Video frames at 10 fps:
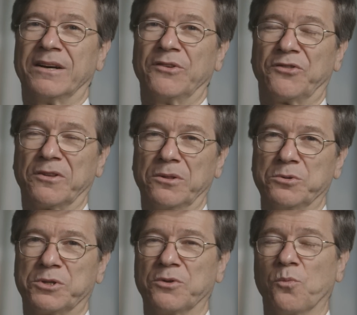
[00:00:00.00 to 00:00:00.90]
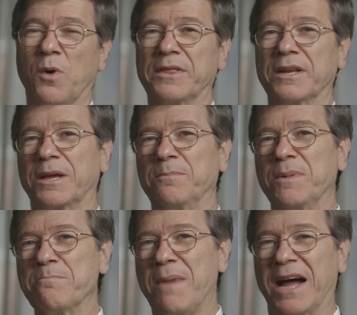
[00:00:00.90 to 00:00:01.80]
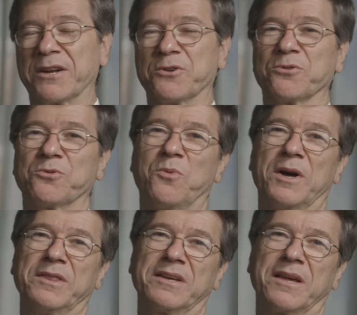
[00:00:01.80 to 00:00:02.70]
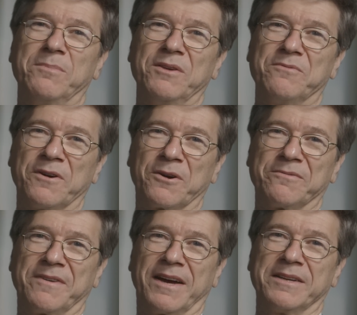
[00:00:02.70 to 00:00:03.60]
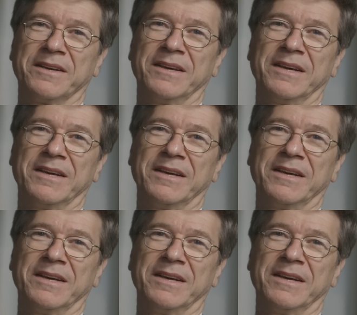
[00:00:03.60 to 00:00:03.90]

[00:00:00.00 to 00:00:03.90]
solution, one that can be monitored, one that can be verified,